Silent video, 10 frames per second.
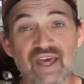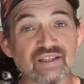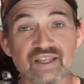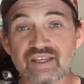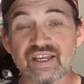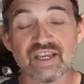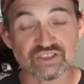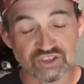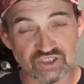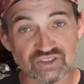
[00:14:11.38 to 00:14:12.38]
That lake
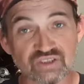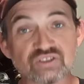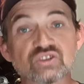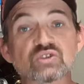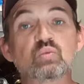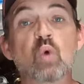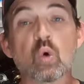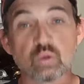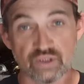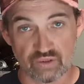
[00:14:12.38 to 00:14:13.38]
has just
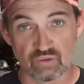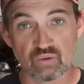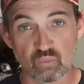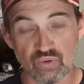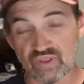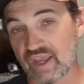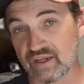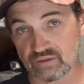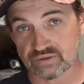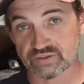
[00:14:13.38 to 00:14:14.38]
swollen with
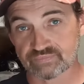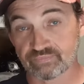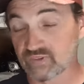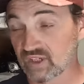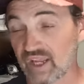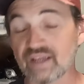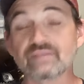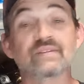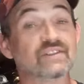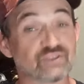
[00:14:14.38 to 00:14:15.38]
anglers.
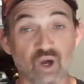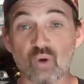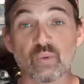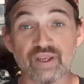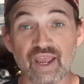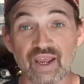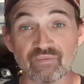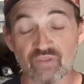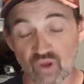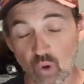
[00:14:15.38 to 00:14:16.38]
And it's all we
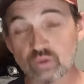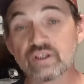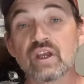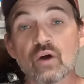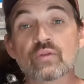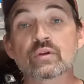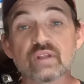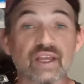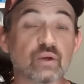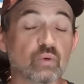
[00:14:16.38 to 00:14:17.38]
have. The only
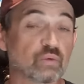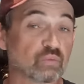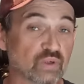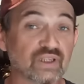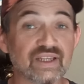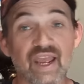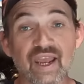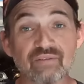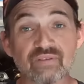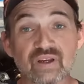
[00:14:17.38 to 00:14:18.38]
other lake we really
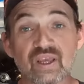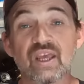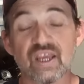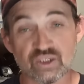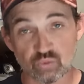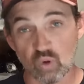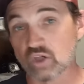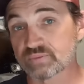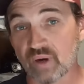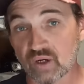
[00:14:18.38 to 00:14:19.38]
have is
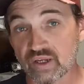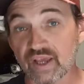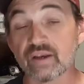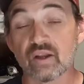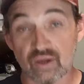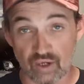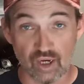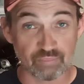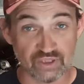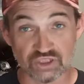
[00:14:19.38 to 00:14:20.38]
Ross Barnett
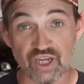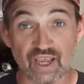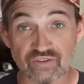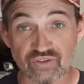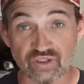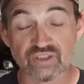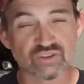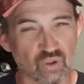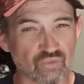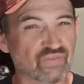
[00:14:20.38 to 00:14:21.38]
up in Jackson.
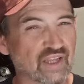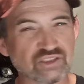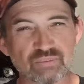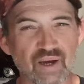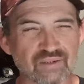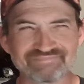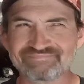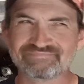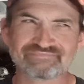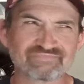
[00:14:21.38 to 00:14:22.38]
So that's about